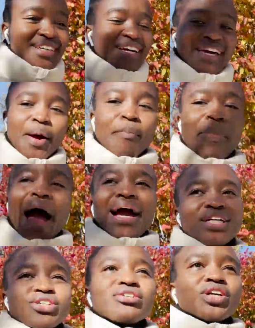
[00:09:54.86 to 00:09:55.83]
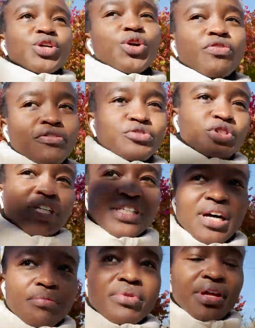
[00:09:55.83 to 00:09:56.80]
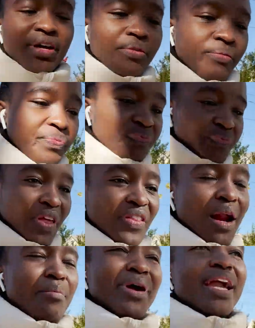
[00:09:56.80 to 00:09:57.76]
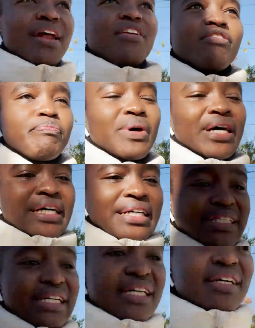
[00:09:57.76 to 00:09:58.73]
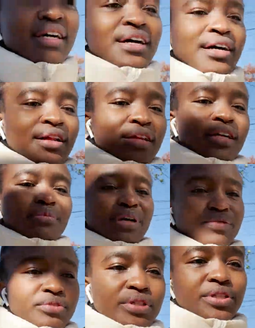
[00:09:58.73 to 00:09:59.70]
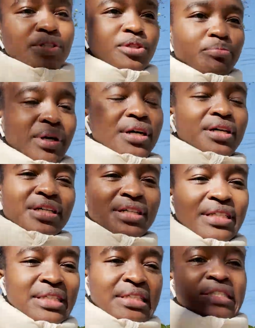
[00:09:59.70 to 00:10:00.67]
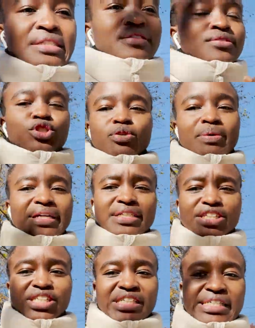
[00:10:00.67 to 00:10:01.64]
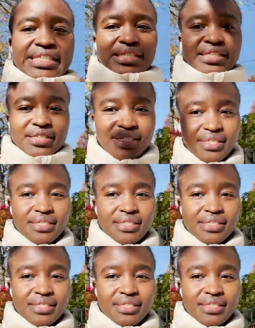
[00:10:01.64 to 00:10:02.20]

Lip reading: get back into the groove of doing something, and then I'm gonna get out of bed, clean my room, do my dishes,